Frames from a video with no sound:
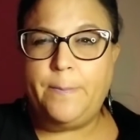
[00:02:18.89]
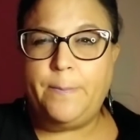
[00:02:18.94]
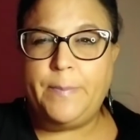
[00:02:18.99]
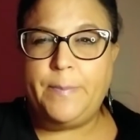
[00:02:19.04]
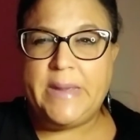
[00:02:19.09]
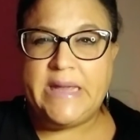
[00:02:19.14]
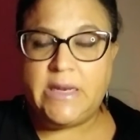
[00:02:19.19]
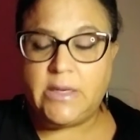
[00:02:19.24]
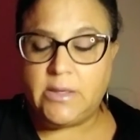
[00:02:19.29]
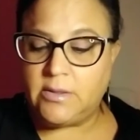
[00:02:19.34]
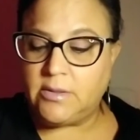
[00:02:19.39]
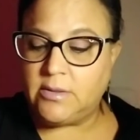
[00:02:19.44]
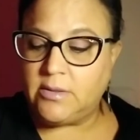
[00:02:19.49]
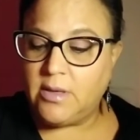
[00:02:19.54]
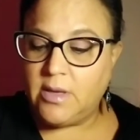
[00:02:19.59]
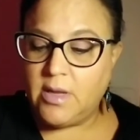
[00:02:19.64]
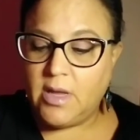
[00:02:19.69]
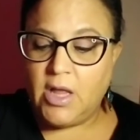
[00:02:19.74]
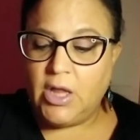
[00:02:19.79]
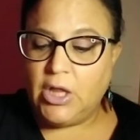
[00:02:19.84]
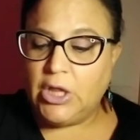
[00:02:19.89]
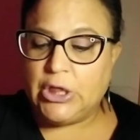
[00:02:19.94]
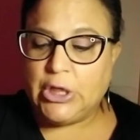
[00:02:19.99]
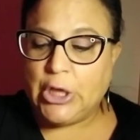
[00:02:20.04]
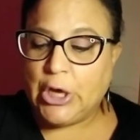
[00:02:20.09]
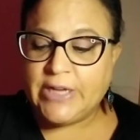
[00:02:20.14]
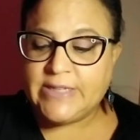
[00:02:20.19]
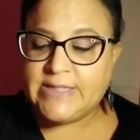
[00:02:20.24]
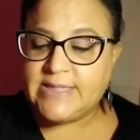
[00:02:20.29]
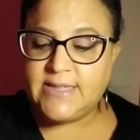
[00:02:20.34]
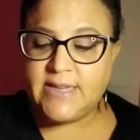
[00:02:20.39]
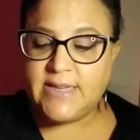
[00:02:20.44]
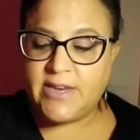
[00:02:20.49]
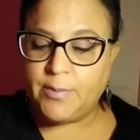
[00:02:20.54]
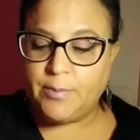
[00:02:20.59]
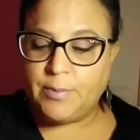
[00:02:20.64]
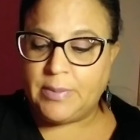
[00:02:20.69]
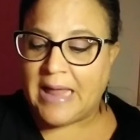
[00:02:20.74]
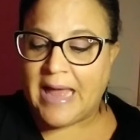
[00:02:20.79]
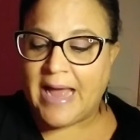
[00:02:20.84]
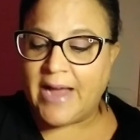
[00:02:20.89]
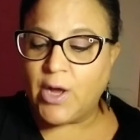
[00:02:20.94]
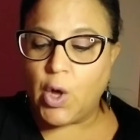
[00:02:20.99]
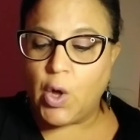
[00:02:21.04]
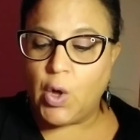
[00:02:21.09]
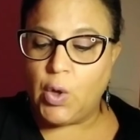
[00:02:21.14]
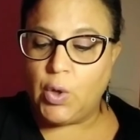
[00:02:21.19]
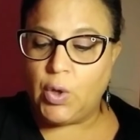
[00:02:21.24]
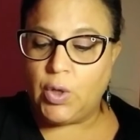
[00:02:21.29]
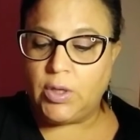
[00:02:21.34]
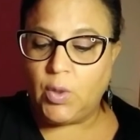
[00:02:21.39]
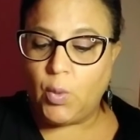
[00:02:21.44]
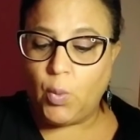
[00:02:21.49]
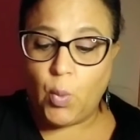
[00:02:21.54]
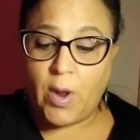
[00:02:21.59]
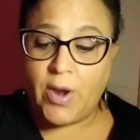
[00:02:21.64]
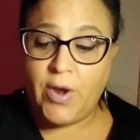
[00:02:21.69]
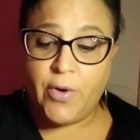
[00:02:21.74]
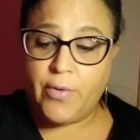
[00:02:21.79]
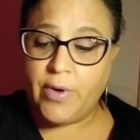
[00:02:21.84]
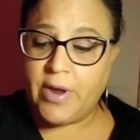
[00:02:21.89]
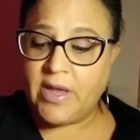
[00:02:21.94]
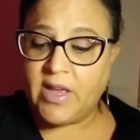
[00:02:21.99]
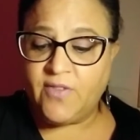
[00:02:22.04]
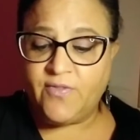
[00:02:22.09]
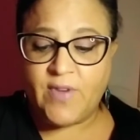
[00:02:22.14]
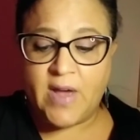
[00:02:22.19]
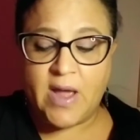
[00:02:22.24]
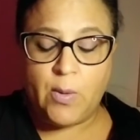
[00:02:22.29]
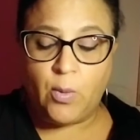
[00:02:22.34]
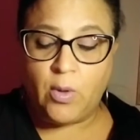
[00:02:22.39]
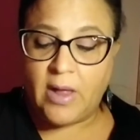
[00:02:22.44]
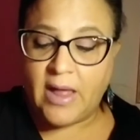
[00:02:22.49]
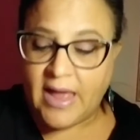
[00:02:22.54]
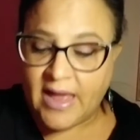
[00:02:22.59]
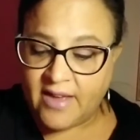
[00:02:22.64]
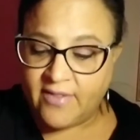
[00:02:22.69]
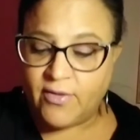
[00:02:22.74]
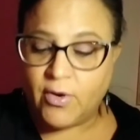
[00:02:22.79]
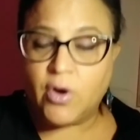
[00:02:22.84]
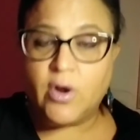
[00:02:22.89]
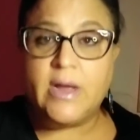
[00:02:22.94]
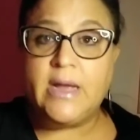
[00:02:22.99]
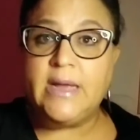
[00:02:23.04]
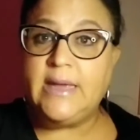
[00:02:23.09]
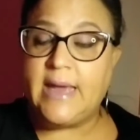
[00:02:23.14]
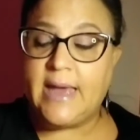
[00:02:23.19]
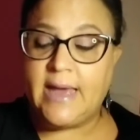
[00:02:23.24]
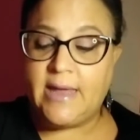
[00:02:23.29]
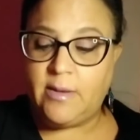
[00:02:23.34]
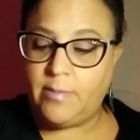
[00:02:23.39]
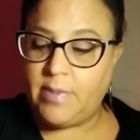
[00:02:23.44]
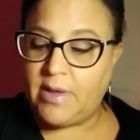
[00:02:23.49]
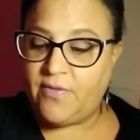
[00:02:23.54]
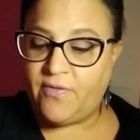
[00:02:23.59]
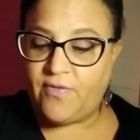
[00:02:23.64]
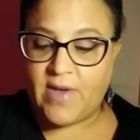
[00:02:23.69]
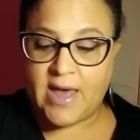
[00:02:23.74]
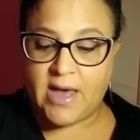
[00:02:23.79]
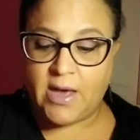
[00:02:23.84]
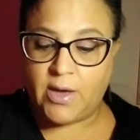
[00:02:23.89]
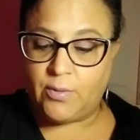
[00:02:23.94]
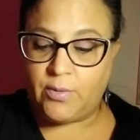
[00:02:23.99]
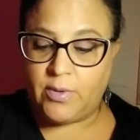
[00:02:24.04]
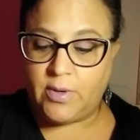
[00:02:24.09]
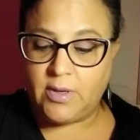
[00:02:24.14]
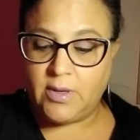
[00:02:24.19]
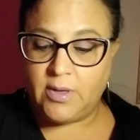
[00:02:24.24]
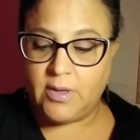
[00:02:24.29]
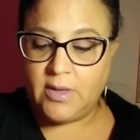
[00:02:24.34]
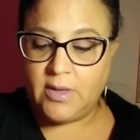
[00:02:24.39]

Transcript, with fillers: beaten, lost in a black hole, wondering if I will ever again be found.